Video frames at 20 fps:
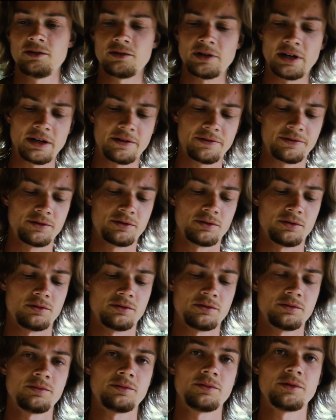you have to
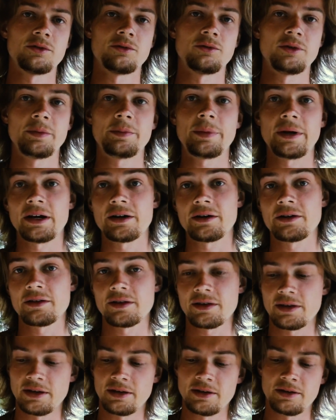repair the
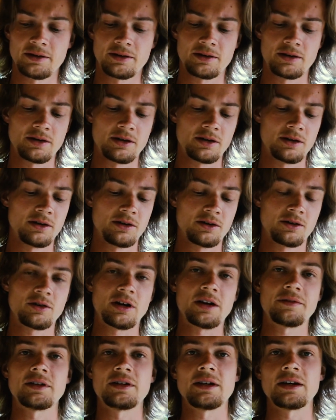thing,
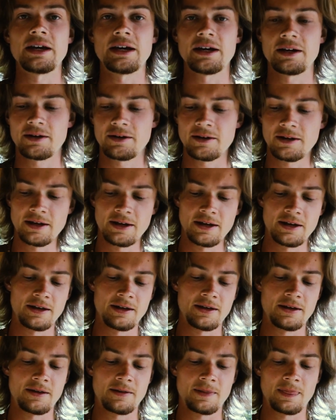craft it again.
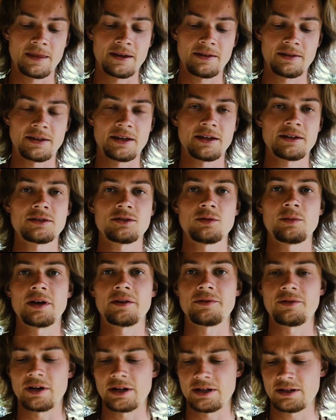And thanks to my
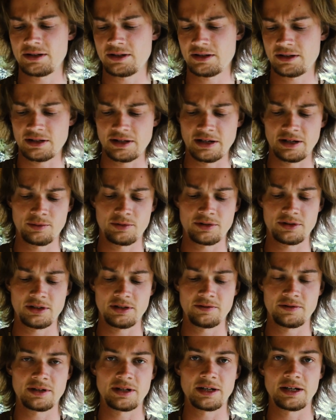friends, I was
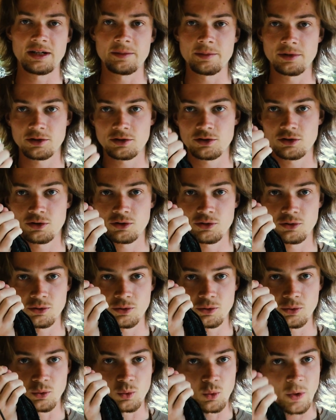even able
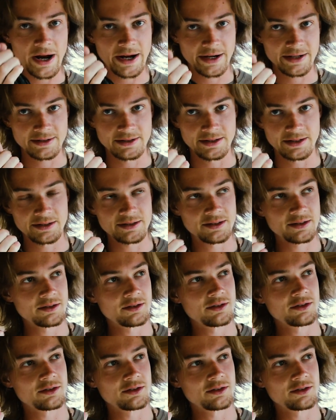to wax this.